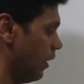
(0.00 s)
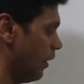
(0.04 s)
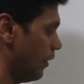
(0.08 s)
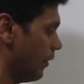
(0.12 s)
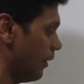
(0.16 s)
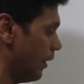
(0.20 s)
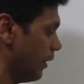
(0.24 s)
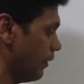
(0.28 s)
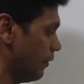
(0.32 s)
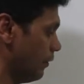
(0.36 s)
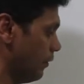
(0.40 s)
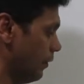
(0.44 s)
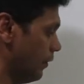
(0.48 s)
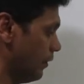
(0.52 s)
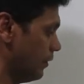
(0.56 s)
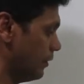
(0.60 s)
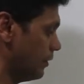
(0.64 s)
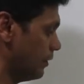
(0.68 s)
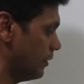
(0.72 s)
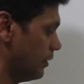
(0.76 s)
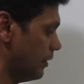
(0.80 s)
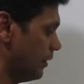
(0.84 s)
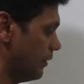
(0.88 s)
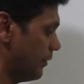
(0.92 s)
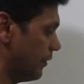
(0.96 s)
record
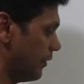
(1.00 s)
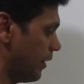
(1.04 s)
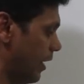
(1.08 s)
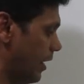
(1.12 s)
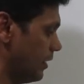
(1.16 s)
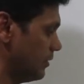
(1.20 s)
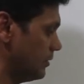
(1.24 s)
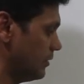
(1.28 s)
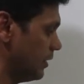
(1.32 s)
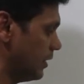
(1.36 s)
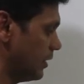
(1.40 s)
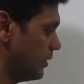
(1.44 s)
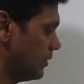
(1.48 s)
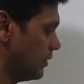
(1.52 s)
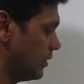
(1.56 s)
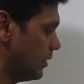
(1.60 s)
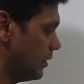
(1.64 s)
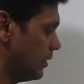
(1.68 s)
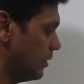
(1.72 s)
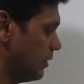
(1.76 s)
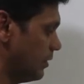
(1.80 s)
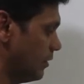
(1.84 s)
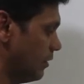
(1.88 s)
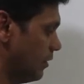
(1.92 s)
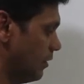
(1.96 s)
a
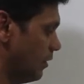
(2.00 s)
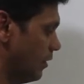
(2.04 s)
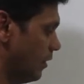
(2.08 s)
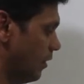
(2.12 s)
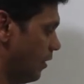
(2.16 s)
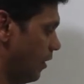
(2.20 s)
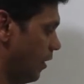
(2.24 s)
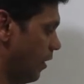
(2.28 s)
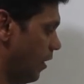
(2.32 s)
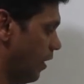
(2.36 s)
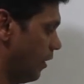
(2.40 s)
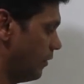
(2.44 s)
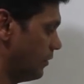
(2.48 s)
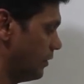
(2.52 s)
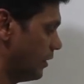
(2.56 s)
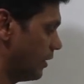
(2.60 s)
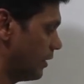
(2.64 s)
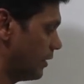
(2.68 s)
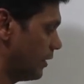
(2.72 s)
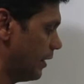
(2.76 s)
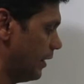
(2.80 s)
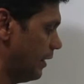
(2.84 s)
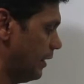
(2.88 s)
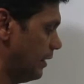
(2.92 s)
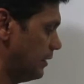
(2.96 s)
transaction on the
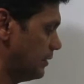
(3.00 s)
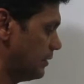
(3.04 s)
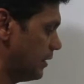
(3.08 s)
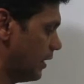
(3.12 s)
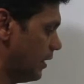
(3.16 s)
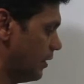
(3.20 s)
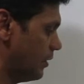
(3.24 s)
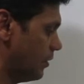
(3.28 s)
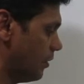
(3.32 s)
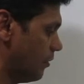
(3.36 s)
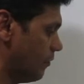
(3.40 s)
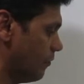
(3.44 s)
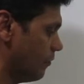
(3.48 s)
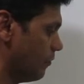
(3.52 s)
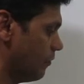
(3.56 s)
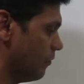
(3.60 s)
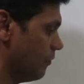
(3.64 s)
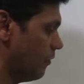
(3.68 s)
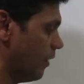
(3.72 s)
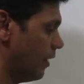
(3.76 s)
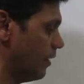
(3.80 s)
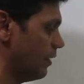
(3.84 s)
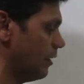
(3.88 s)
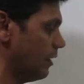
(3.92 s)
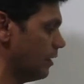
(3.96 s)
credit side of
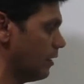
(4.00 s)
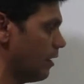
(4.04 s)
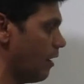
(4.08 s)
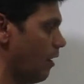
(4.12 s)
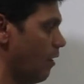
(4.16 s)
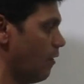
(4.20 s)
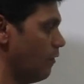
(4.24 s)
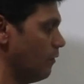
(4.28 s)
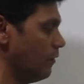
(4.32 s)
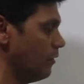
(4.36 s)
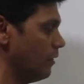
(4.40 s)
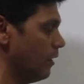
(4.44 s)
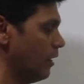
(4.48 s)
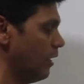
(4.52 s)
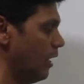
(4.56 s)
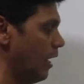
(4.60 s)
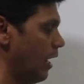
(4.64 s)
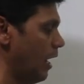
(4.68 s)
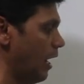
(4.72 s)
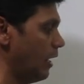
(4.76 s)
one account,